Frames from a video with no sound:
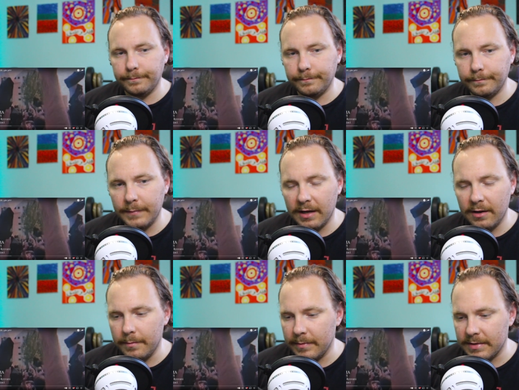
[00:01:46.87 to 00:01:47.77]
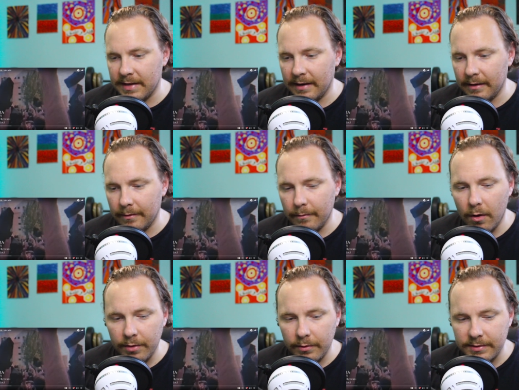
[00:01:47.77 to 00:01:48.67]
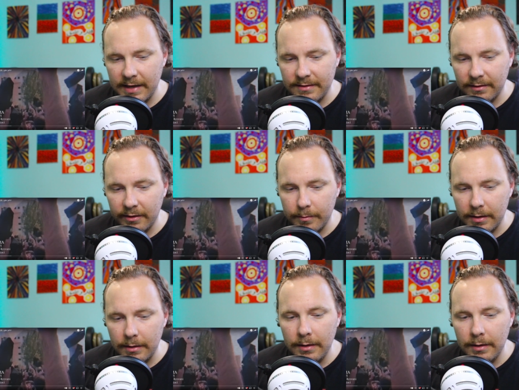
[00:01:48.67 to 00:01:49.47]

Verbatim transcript: I could be mistaken on those dates a little bit.